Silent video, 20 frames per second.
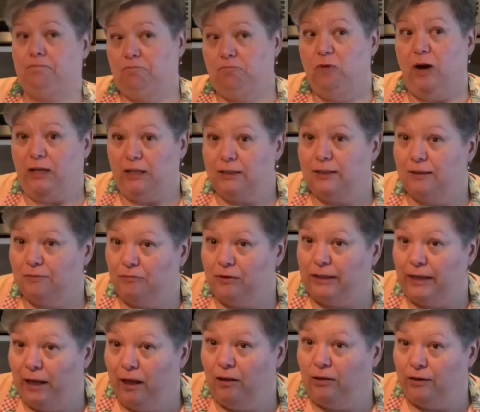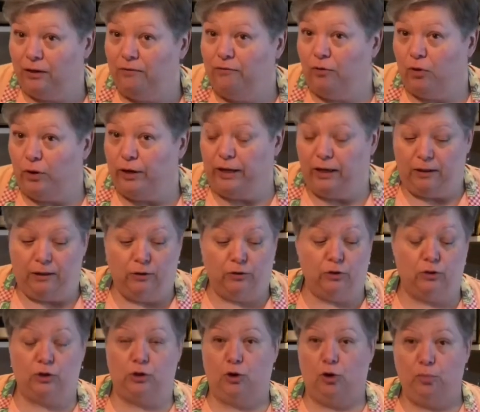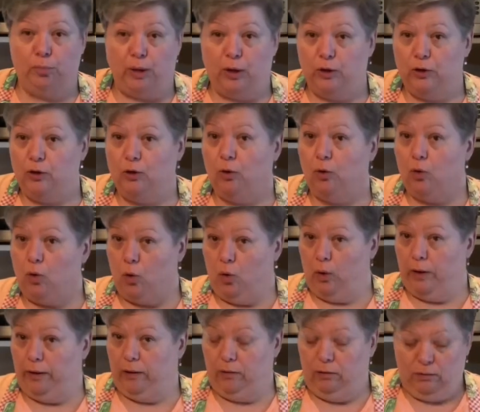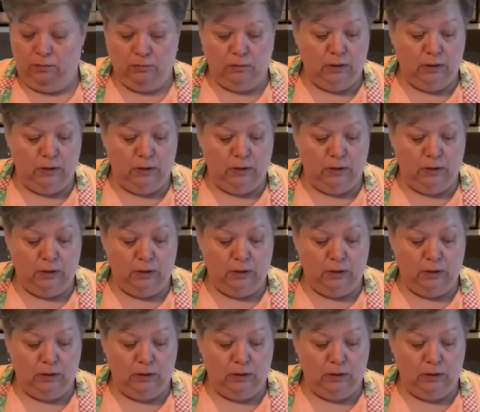relatively healthy for you. There's no butter or oil.